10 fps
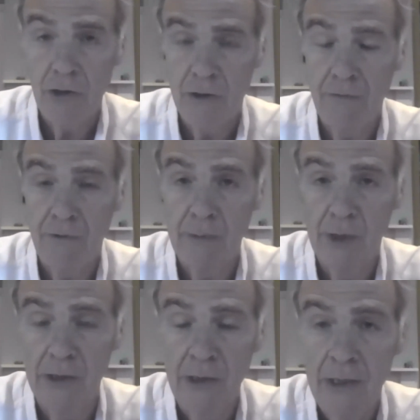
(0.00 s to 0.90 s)
from
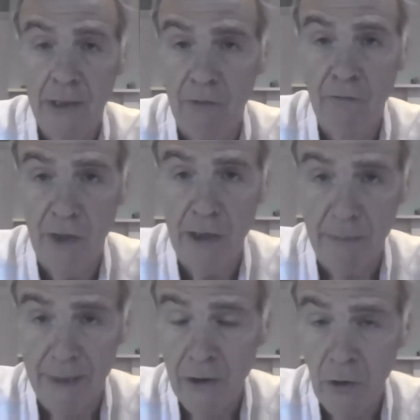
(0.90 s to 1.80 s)
an
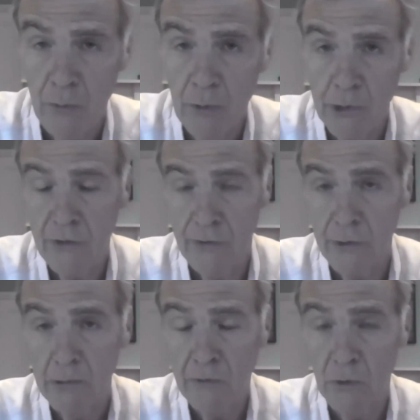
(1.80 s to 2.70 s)
environmental point of
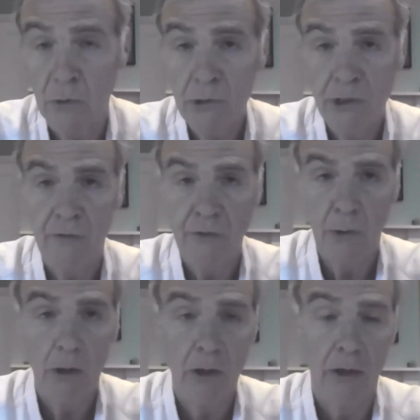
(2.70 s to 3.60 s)
view, of course, if
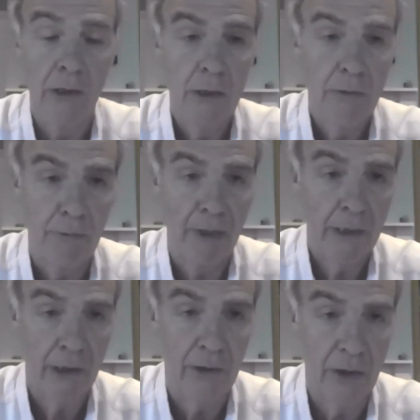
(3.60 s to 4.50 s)
you are
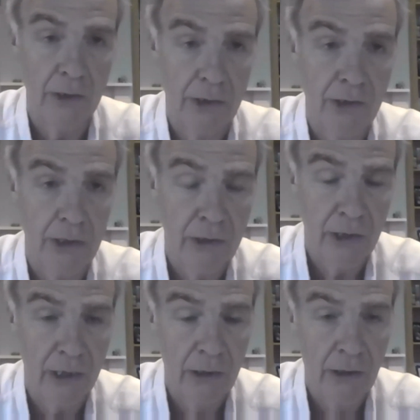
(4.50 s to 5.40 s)
recognizing
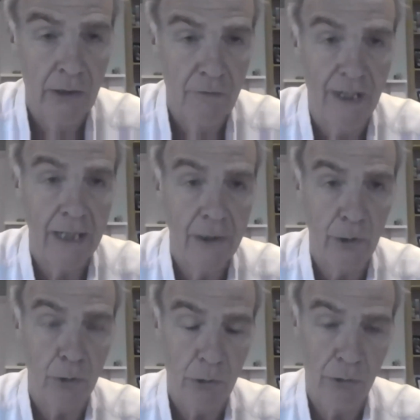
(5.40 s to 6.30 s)
the
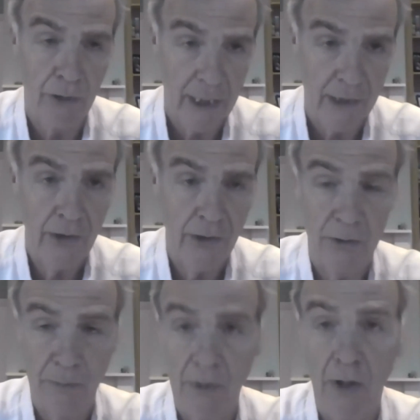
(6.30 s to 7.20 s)
value
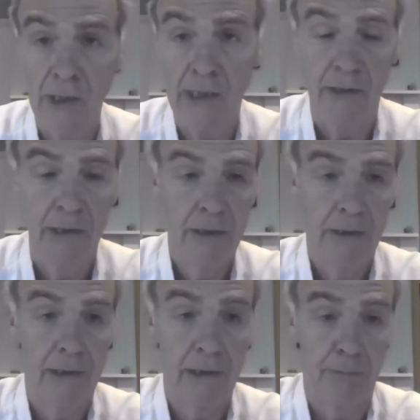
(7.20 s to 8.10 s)
created by
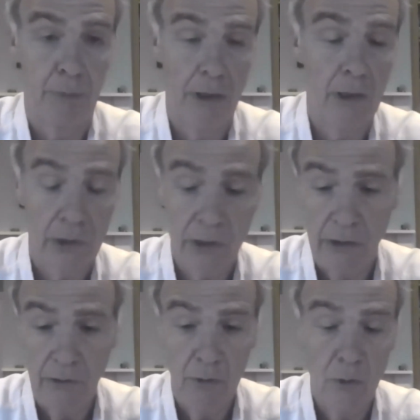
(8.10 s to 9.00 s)
a
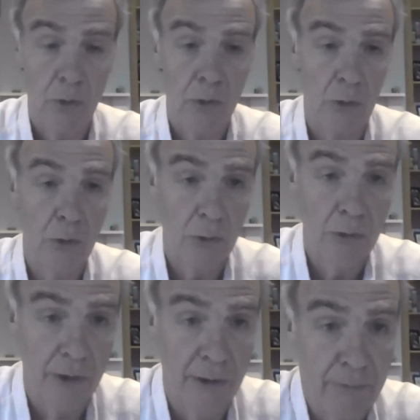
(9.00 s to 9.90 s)
partner or
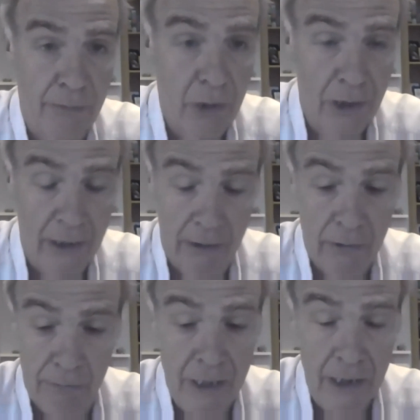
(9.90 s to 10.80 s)
a
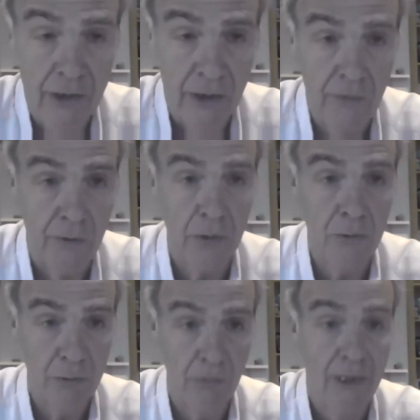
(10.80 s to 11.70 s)
relative
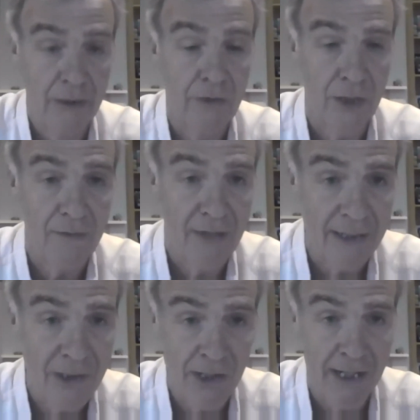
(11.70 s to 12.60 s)
who lives in
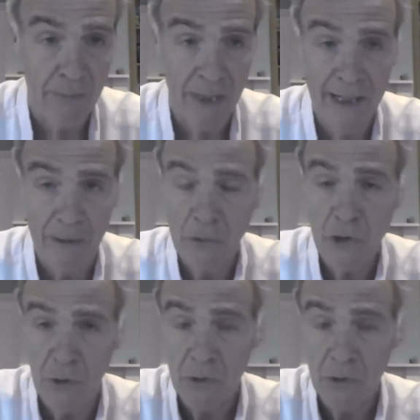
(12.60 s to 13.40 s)
that same house, not